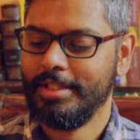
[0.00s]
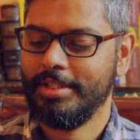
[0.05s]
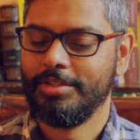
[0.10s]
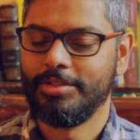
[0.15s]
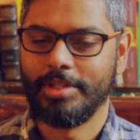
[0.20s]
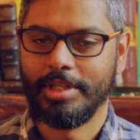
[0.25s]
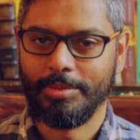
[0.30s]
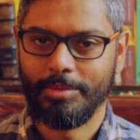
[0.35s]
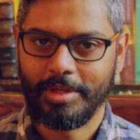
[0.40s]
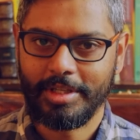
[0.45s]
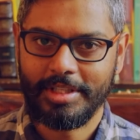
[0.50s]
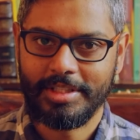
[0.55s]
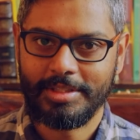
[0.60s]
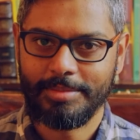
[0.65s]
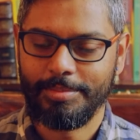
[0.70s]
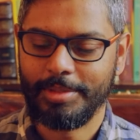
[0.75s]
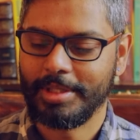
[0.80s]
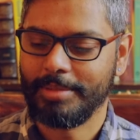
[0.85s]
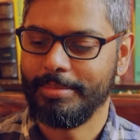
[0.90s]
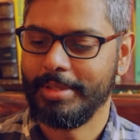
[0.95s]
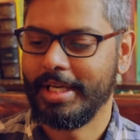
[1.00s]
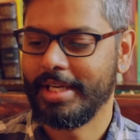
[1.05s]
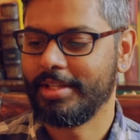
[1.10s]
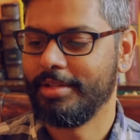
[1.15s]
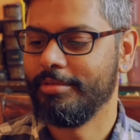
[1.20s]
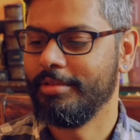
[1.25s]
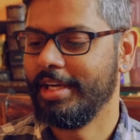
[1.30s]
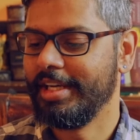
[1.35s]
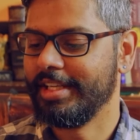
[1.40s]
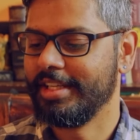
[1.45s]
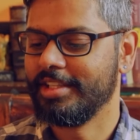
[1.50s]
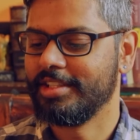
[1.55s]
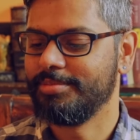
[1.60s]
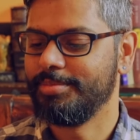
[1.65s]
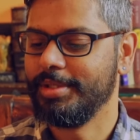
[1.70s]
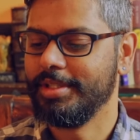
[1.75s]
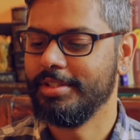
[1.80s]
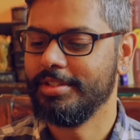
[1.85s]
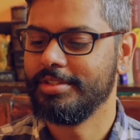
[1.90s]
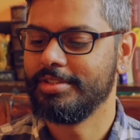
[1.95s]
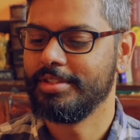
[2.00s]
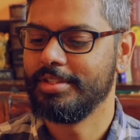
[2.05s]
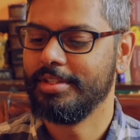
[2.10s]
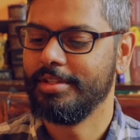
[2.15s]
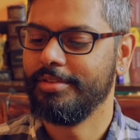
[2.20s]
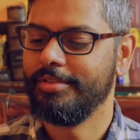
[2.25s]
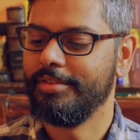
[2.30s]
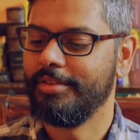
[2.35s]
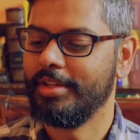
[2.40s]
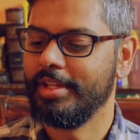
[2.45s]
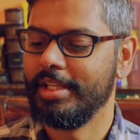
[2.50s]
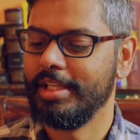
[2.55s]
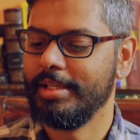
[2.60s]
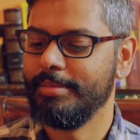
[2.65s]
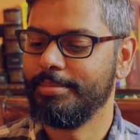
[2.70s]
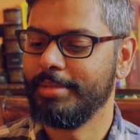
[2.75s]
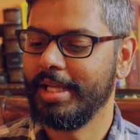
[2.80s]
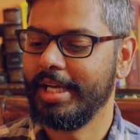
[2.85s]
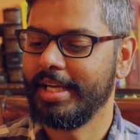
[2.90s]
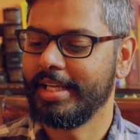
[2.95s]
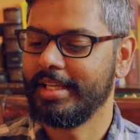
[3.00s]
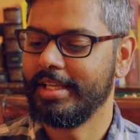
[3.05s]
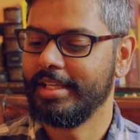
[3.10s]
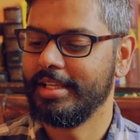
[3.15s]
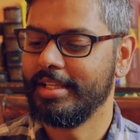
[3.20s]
So I wanted to bring back the writing experience of the black